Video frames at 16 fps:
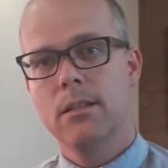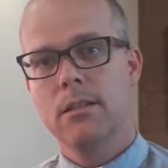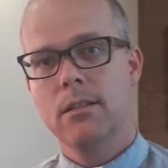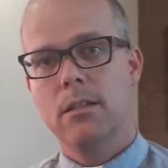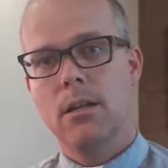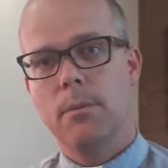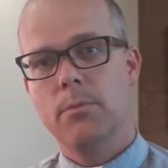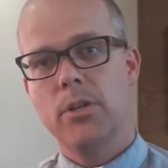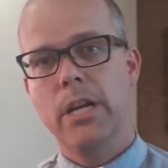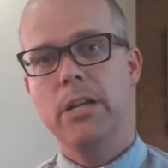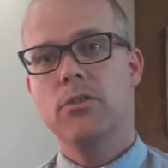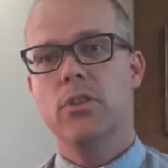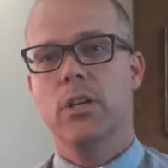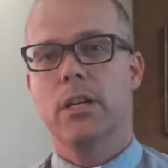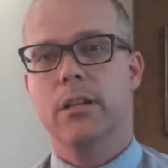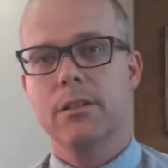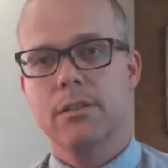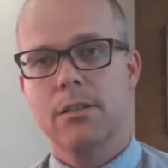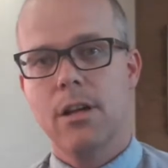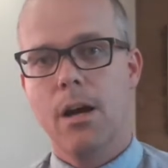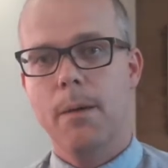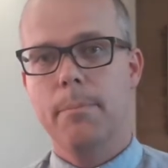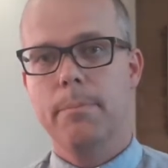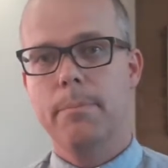stop changing,
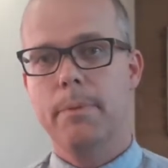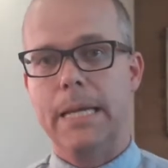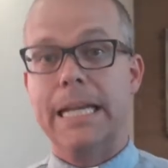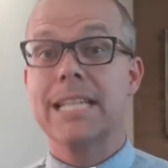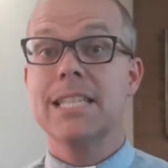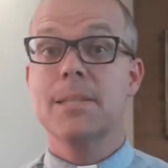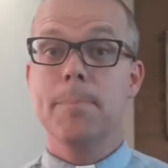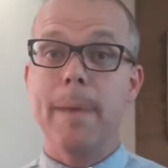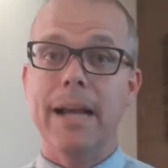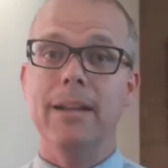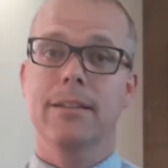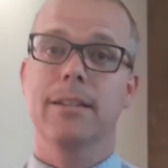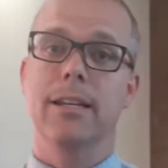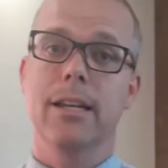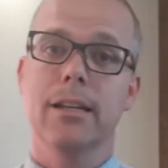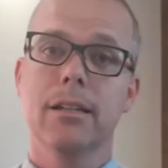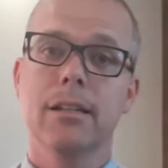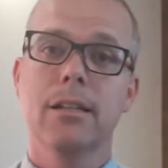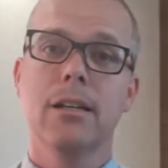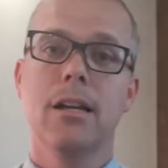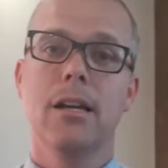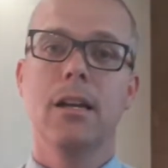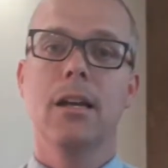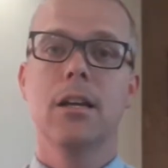stop expecting
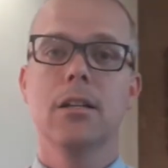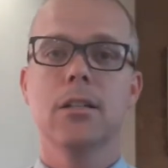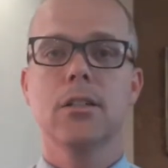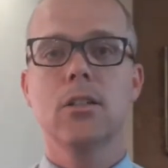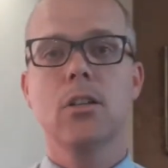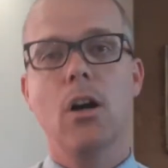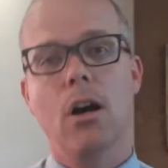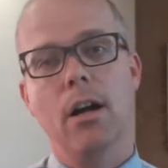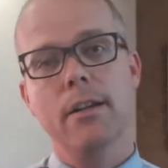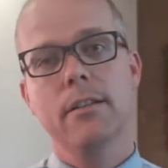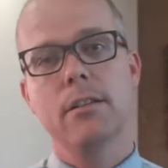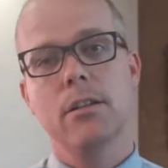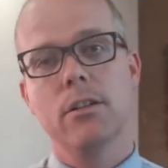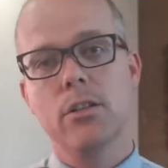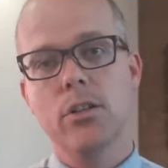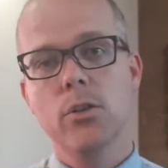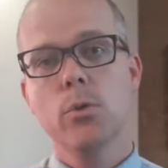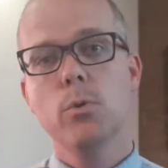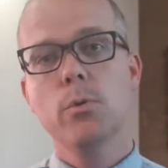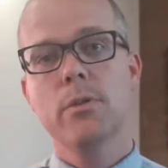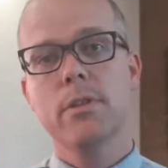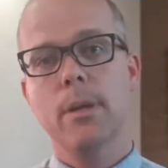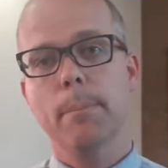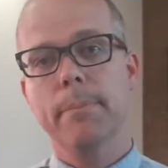God to do
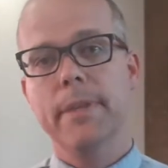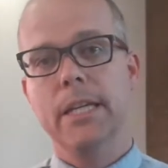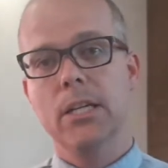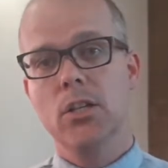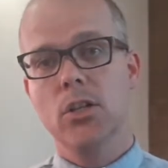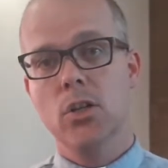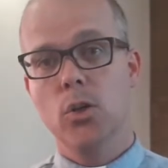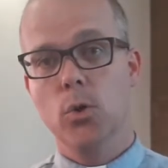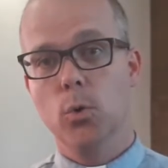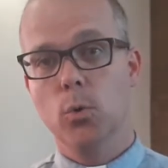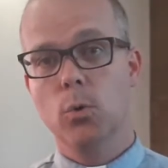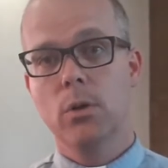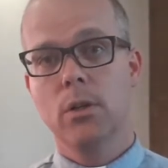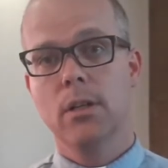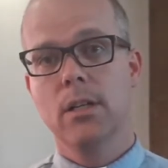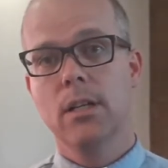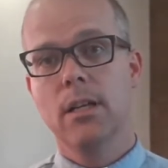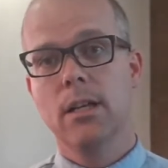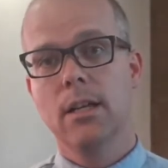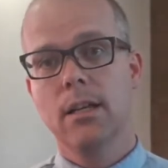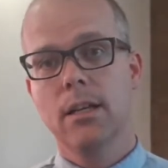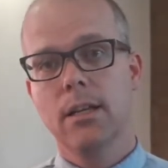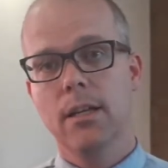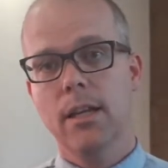something new
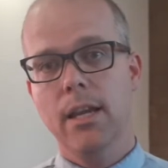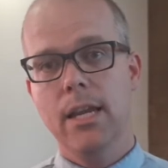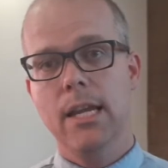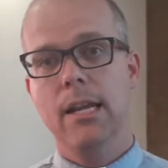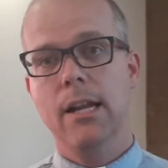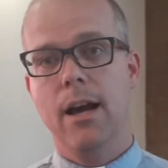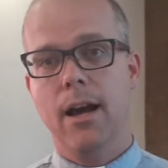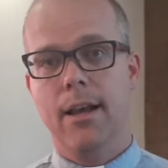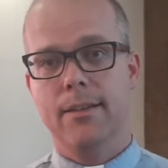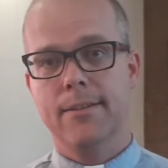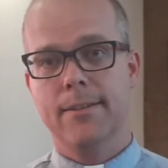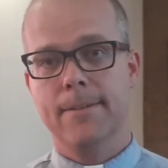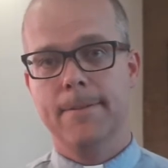in us.